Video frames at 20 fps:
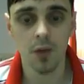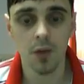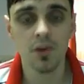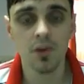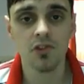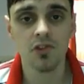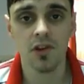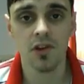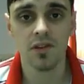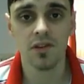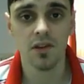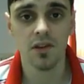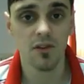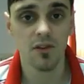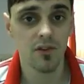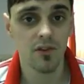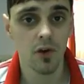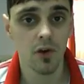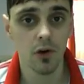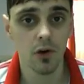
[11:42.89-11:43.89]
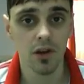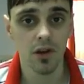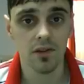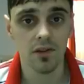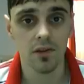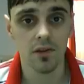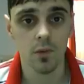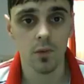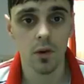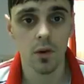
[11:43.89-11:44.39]
I'm interested in
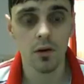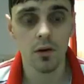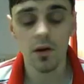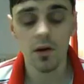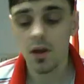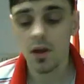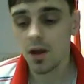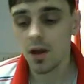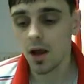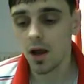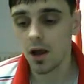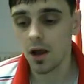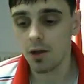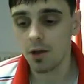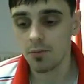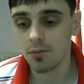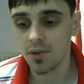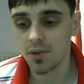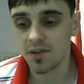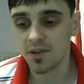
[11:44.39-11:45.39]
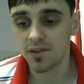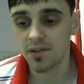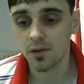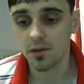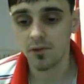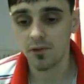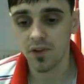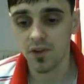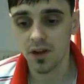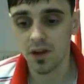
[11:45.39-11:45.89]
Forex as well. It's
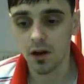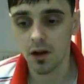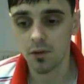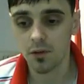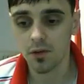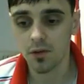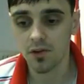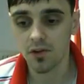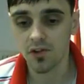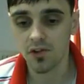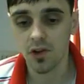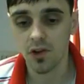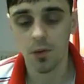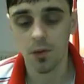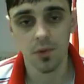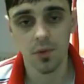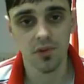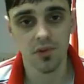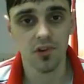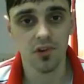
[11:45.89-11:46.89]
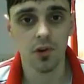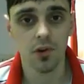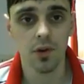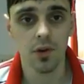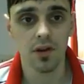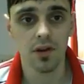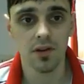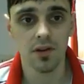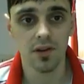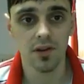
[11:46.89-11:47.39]
something that I'm going to start
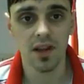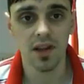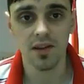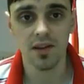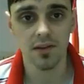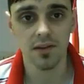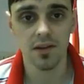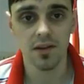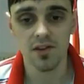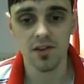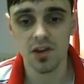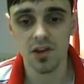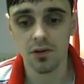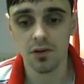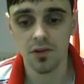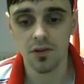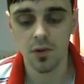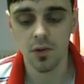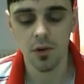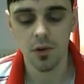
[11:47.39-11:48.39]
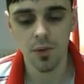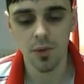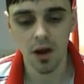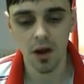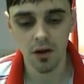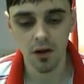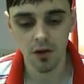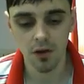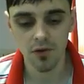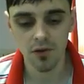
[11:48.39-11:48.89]
pursuing later this year as well. But
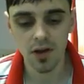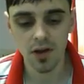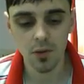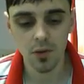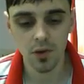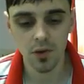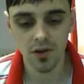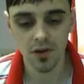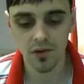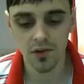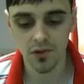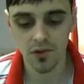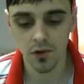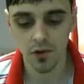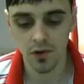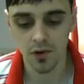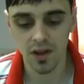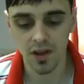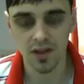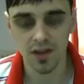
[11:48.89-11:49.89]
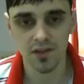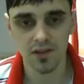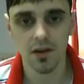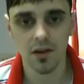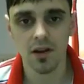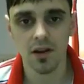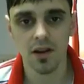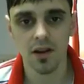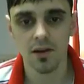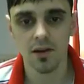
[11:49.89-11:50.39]
I really want to sort of get
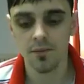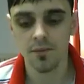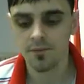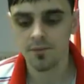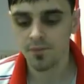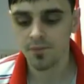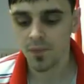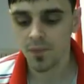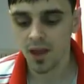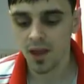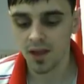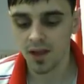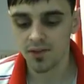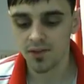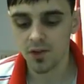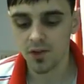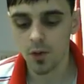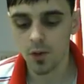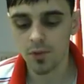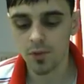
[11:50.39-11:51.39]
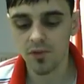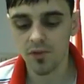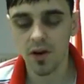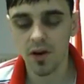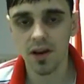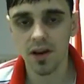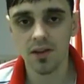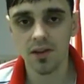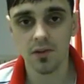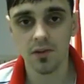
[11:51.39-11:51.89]
stuck in and start
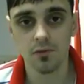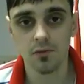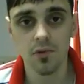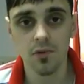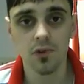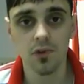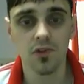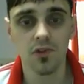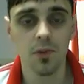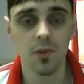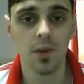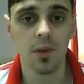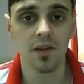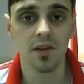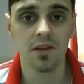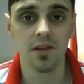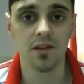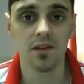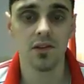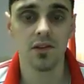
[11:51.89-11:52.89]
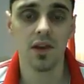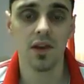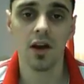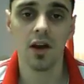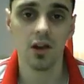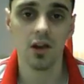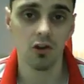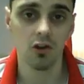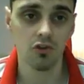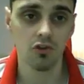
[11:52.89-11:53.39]
providing some real stability so that
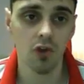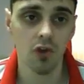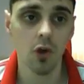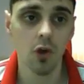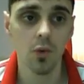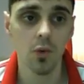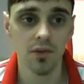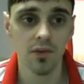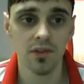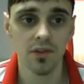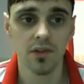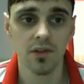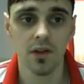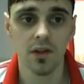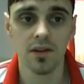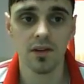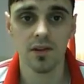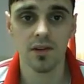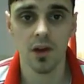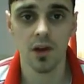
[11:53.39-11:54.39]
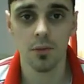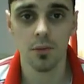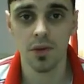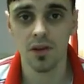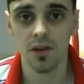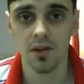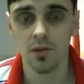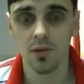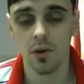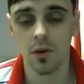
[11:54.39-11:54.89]
I can grow with inside this
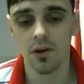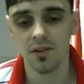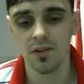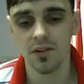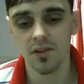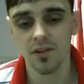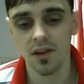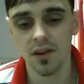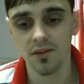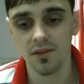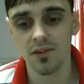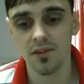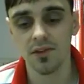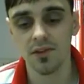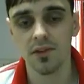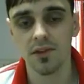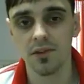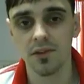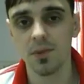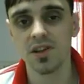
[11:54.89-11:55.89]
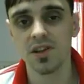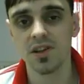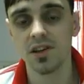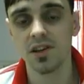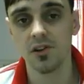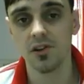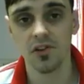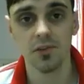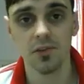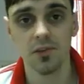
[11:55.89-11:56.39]
company as well, and especially
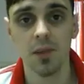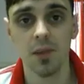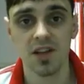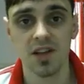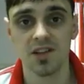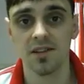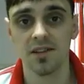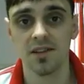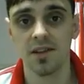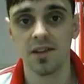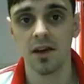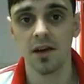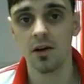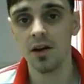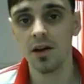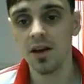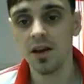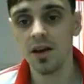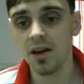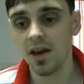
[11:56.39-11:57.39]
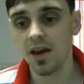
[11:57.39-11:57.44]
just smash this out.